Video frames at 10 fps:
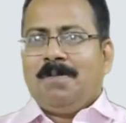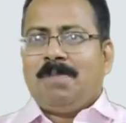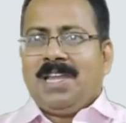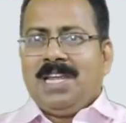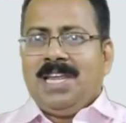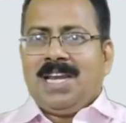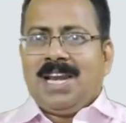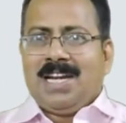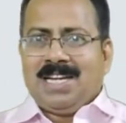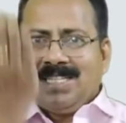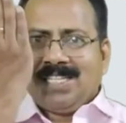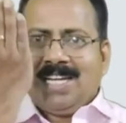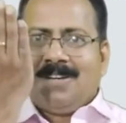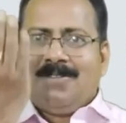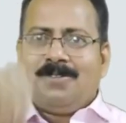very latest
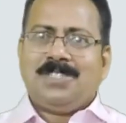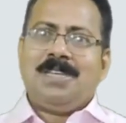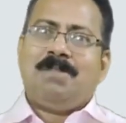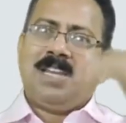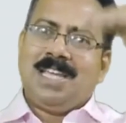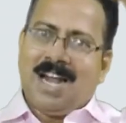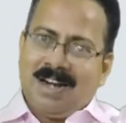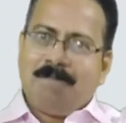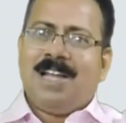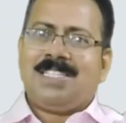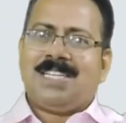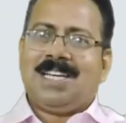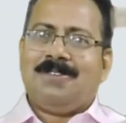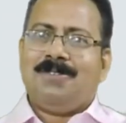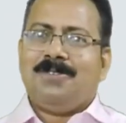technology, very advanced
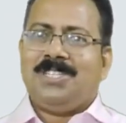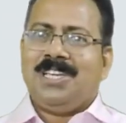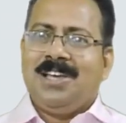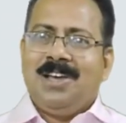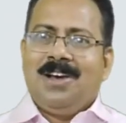technology.